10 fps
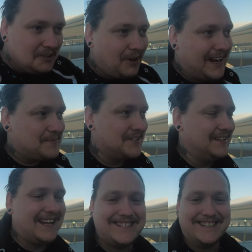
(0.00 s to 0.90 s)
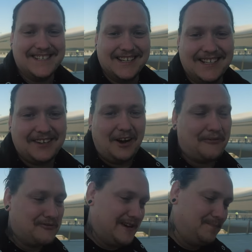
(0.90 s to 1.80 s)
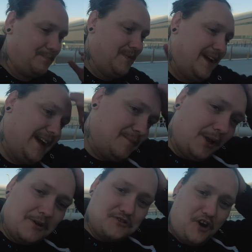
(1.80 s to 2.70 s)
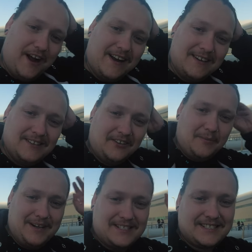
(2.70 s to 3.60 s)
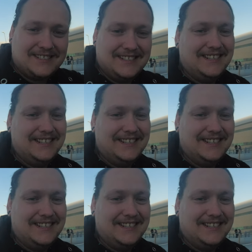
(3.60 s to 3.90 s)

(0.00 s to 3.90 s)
What an absolute legend. I got a free blow dry on the bus.